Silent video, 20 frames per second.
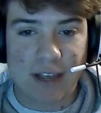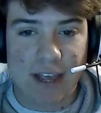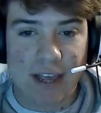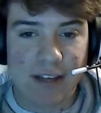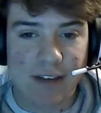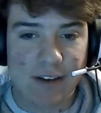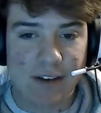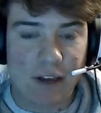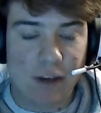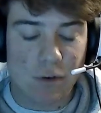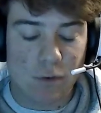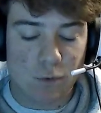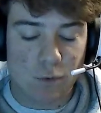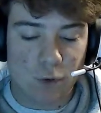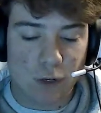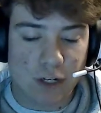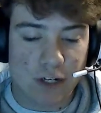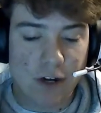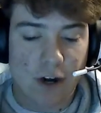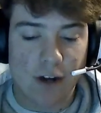It,
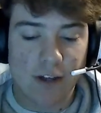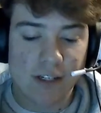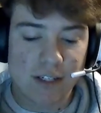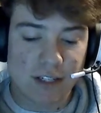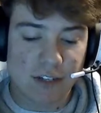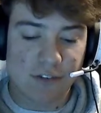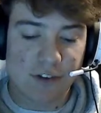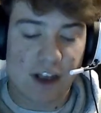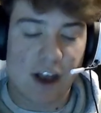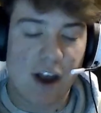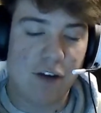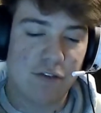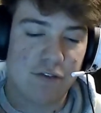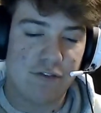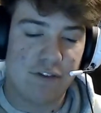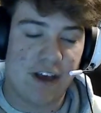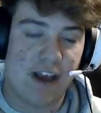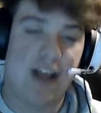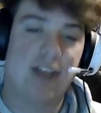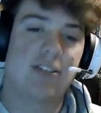regardless of how
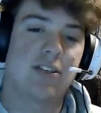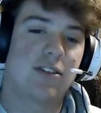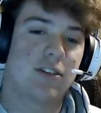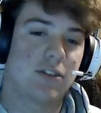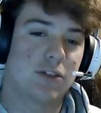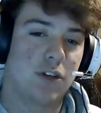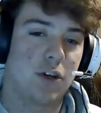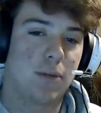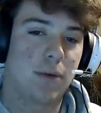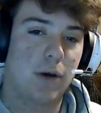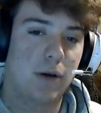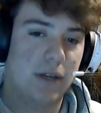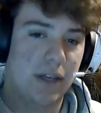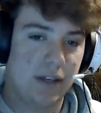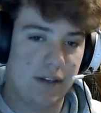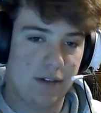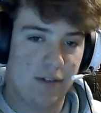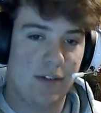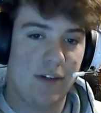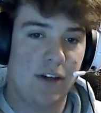fast the turbo
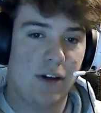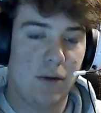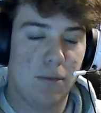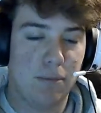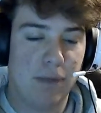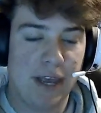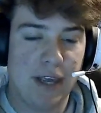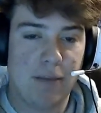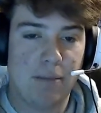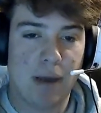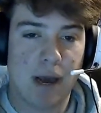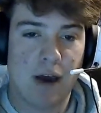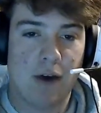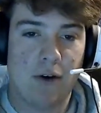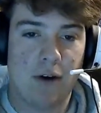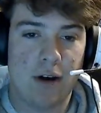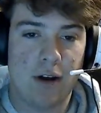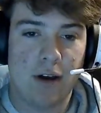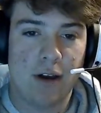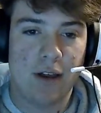can, you know, make
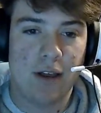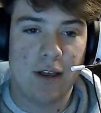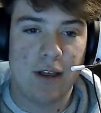power,